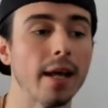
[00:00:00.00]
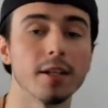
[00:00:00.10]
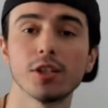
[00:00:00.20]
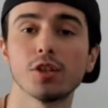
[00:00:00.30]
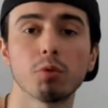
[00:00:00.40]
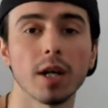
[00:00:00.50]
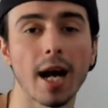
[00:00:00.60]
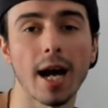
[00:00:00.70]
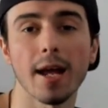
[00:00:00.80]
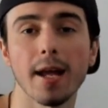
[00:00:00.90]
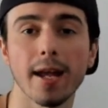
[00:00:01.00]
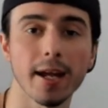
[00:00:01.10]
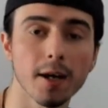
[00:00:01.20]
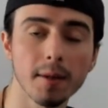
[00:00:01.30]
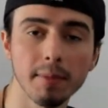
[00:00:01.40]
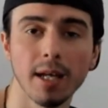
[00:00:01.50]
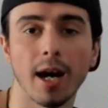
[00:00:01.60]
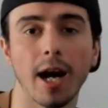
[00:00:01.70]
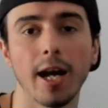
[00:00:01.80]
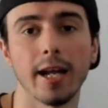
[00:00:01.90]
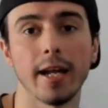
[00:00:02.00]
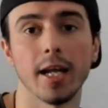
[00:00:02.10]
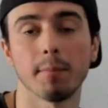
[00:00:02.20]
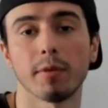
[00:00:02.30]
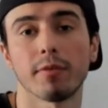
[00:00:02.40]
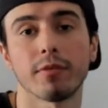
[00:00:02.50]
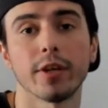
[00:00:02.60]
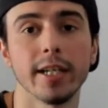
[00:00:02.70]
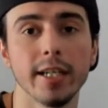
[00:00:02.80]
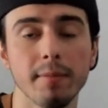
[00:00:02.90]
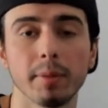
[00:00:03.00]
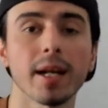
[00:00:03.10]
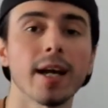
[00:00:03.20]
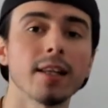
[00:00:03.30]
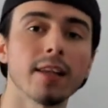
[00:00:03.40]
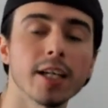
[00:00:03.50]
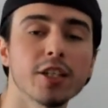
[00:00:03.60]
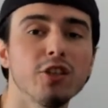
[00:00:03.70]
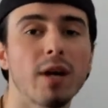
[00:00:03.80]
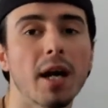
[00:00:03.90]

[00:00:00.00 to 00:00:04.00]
This is where I am. I am afraid, but I like you.